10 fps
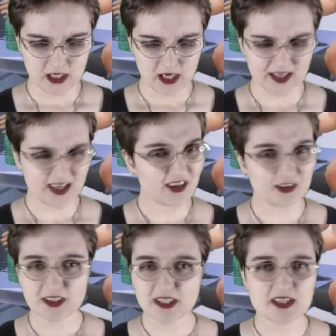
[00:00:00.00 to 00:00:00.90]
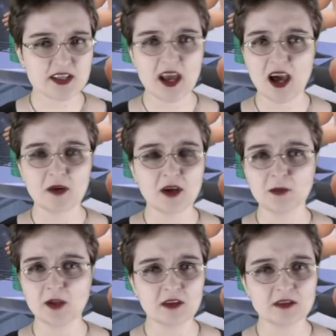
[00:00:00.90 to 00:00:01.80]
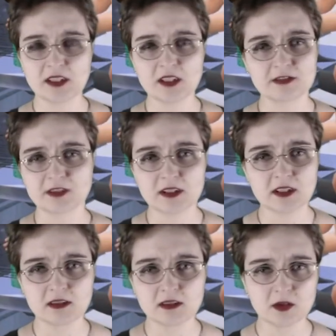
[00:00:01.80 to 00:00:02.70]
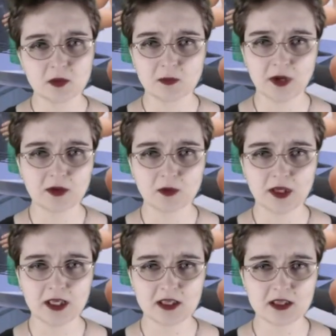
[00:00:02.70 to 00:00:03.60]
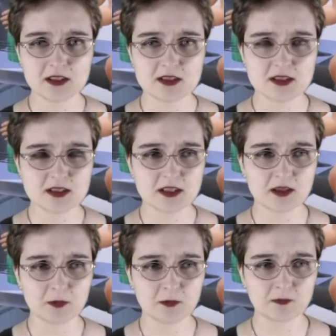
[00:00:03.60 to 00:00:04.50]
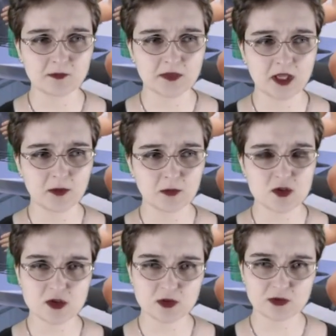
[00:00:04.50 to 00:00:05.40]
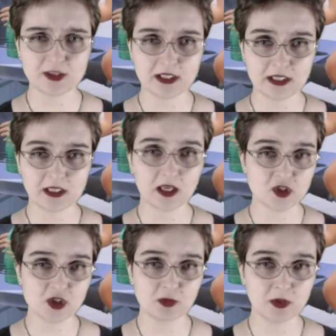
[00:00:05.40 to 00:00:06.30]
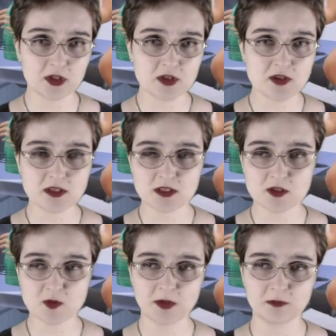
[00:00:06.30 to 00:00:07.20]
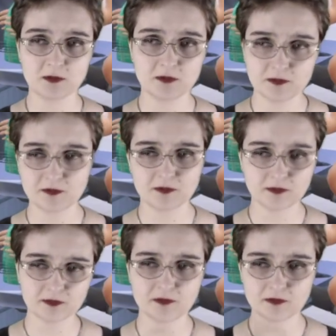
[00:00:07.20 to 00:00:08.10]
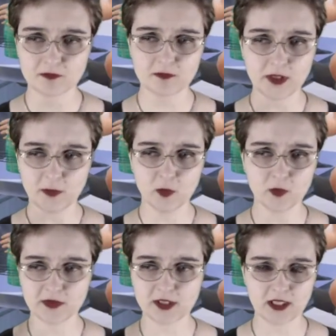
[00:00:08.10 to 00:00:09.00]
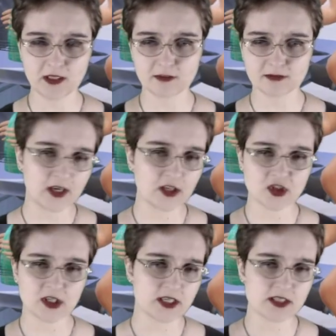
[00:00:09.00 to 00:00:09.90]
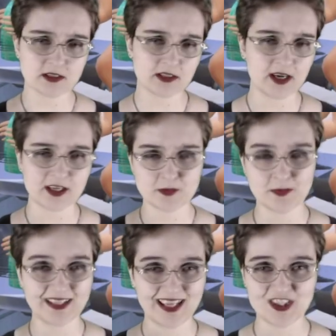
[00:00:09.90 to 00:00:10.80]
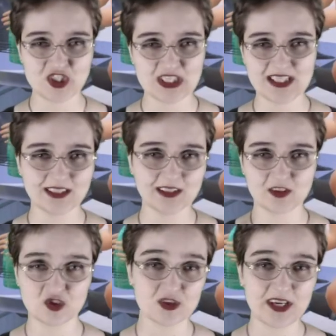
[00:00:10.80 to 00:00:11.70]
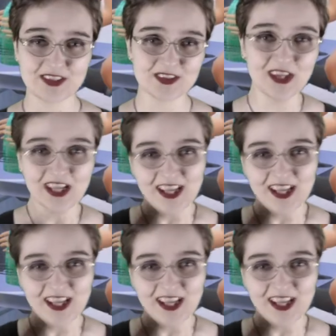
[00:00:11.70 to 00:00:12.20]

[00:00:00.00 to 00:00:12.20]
I can't really say I'm not really offended, by the way. It's I'm used to reading edgy books. It's when people take a franchise that has been edgy and then try to